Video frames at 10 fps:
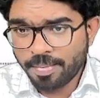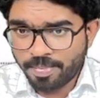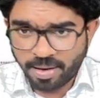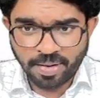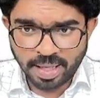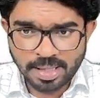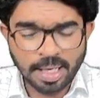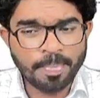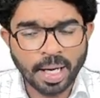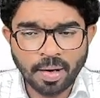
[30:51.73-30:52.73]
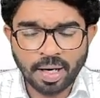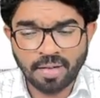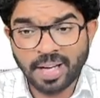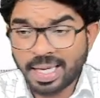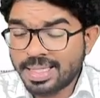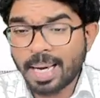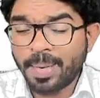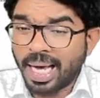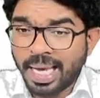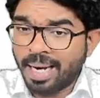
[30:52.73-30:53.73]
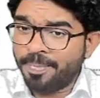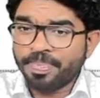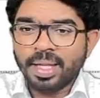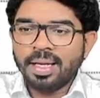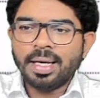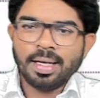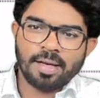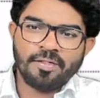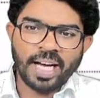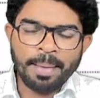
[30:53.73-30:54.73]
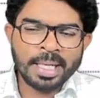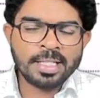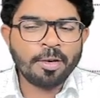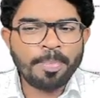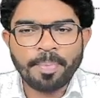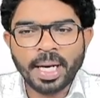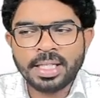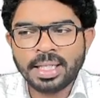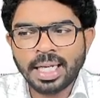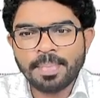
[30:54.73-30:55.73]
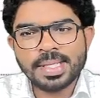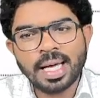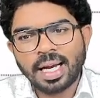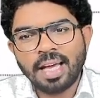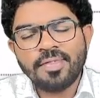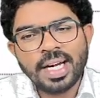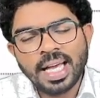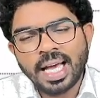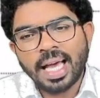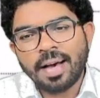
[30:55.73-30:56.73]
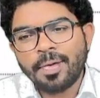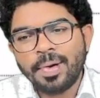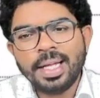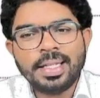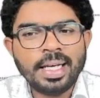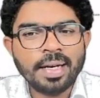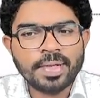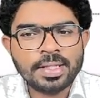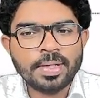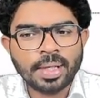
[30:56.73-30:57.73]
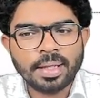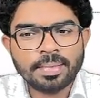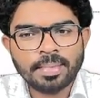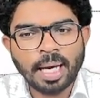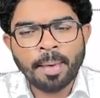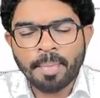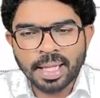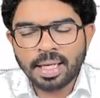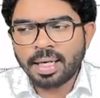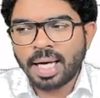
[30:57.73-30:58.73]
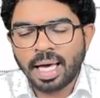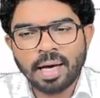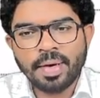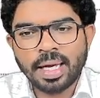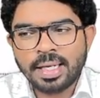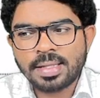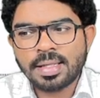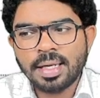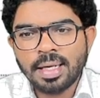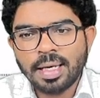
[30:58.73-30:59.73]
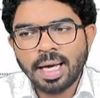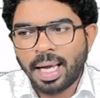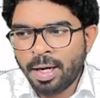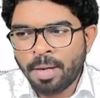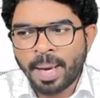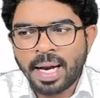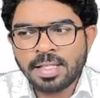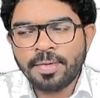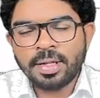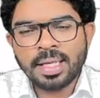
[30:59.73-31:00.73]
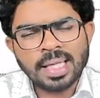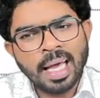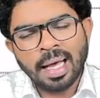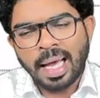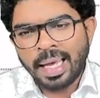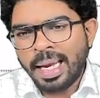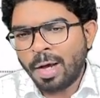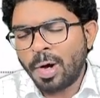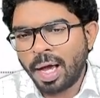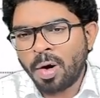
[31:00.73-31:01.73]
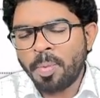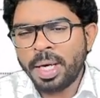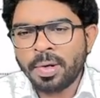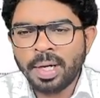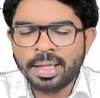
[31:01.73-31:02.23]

preference and priority. For example, again, 5 months of preparation time, sir. Every day I have only 3 hours to read. I'm a mother, I have a kids, I need to manage few things. I can accommodate only